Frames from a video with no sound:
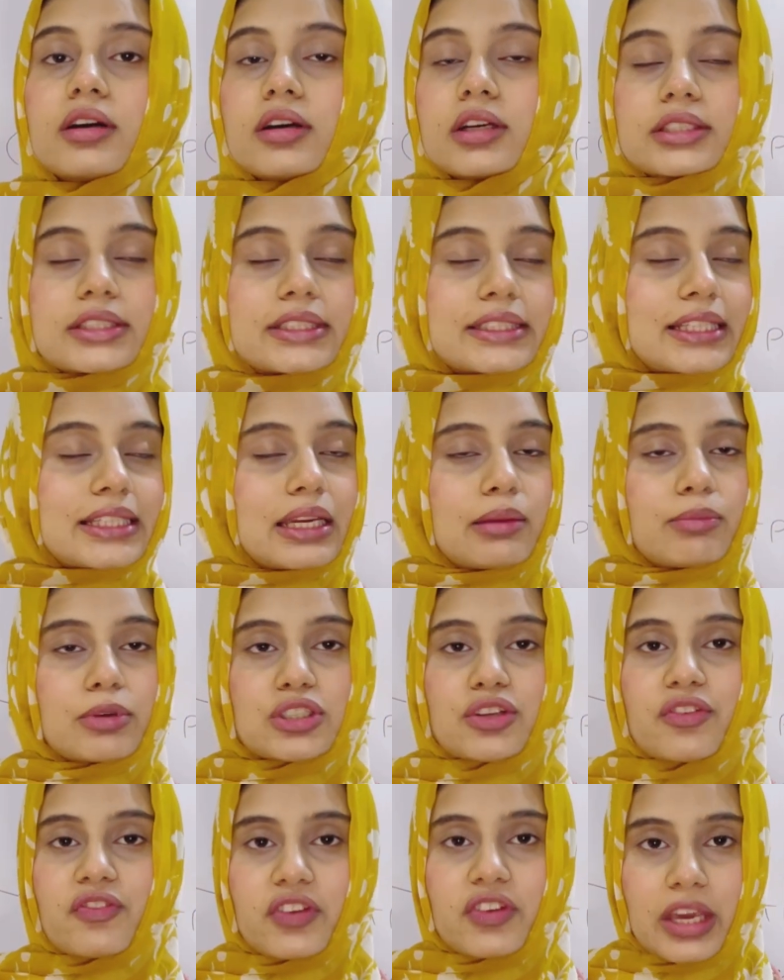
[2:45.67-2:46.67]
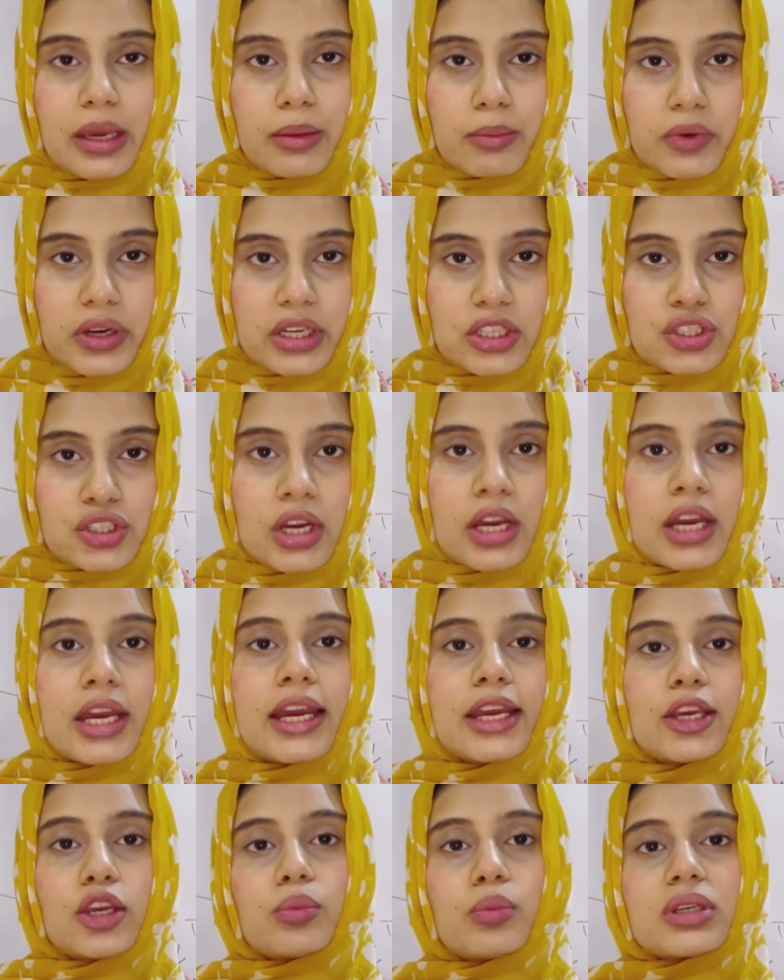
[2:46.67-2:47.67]
syllabus of Cambridge,
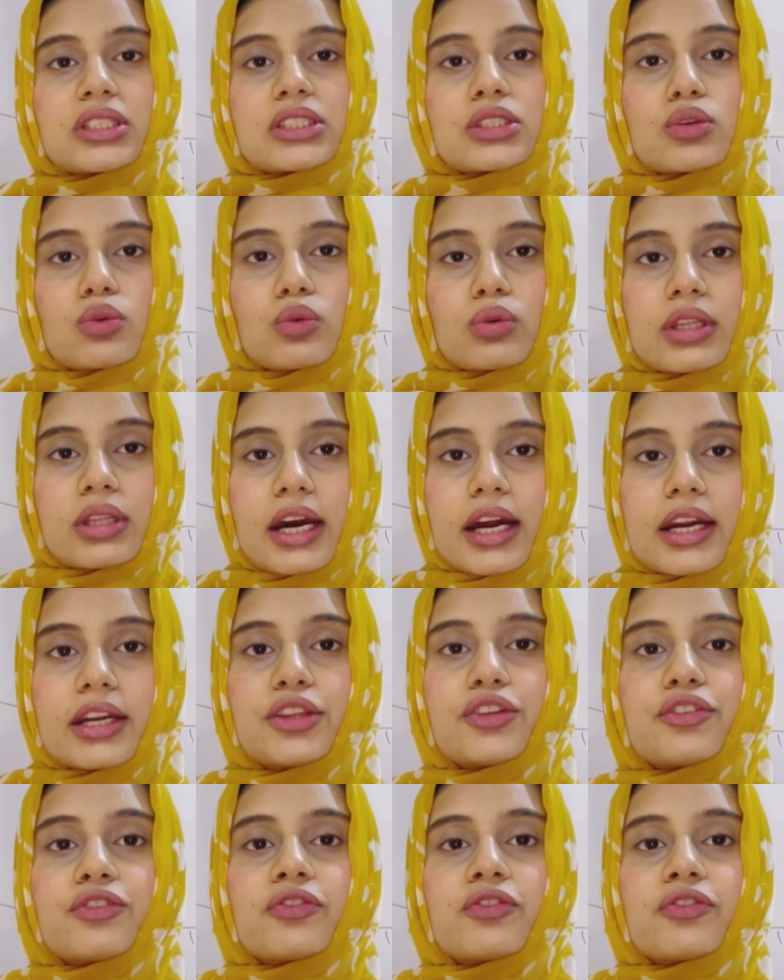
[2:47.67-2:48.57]
you must know that the